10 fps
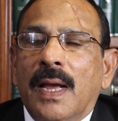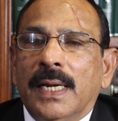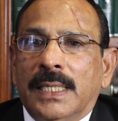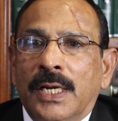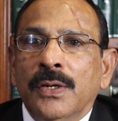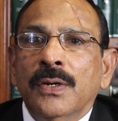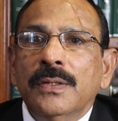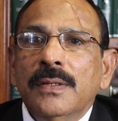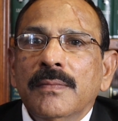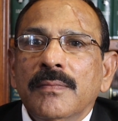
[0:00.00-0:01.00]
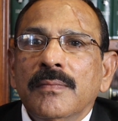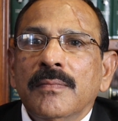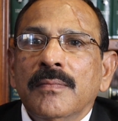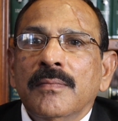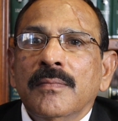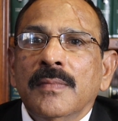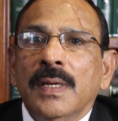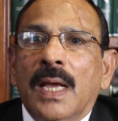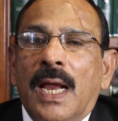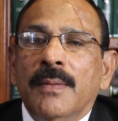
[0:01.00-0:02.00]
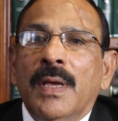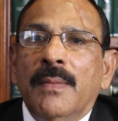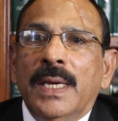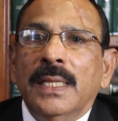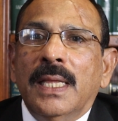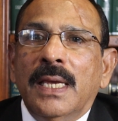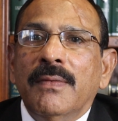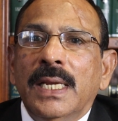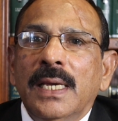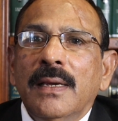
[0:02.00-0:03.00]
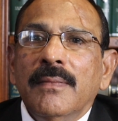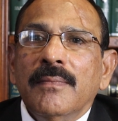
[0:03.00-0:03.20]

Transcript: at the noon, and maybe in the evening,